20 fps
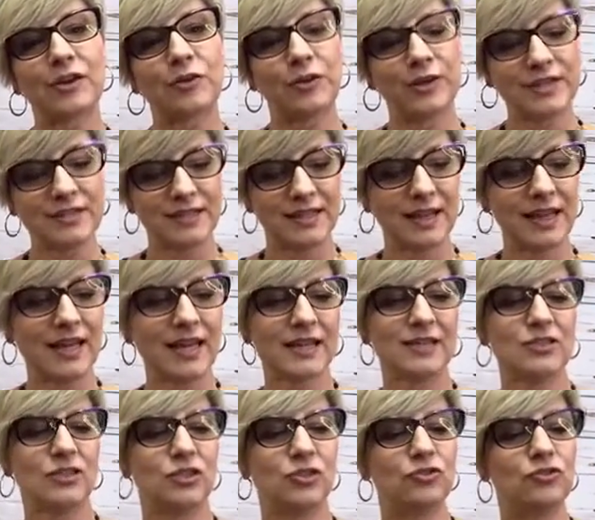Christy
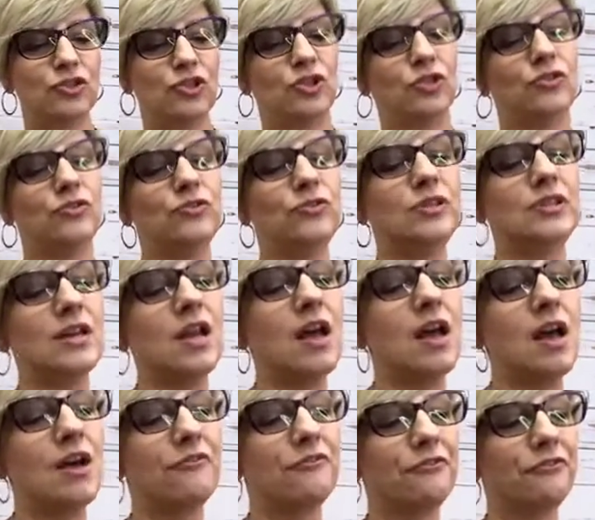gets to choose
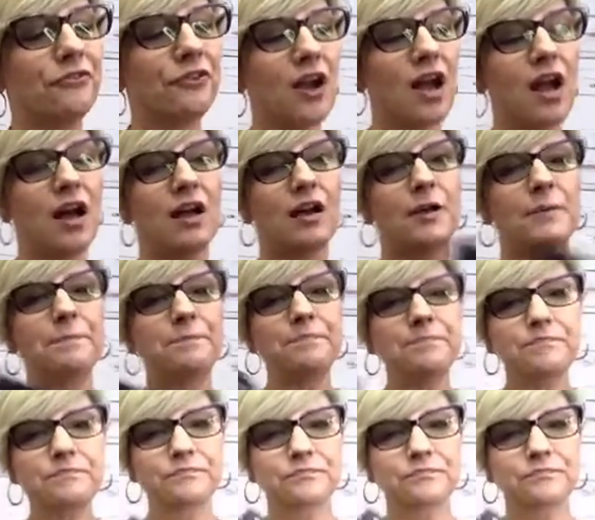from